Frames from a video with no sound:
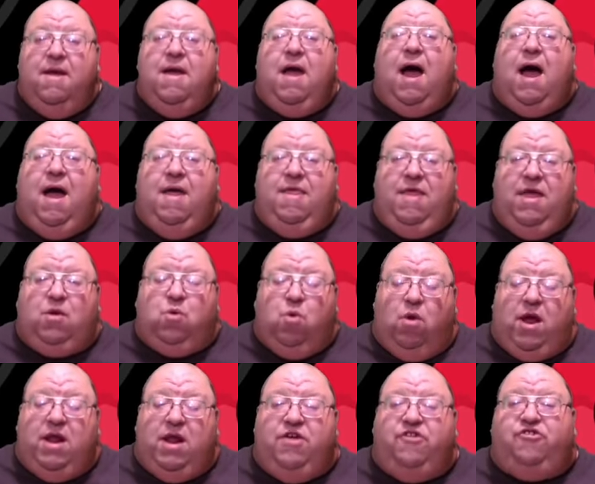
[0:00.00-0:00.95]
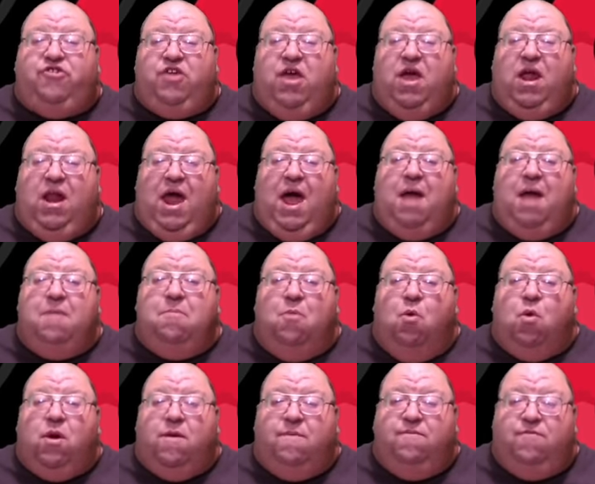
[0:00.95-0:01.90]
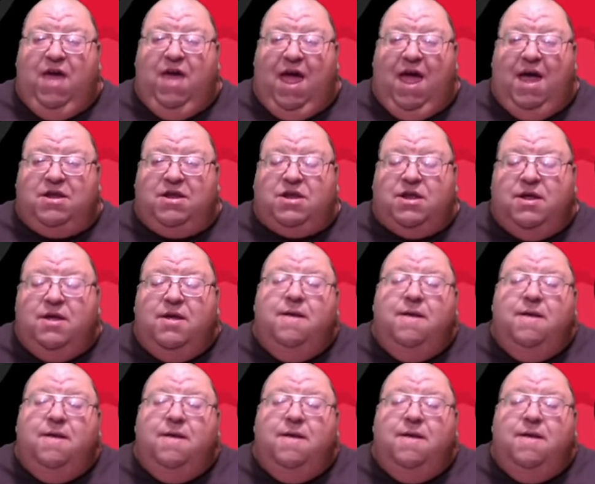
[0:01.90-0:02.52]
I think we're going to see a lot more of that.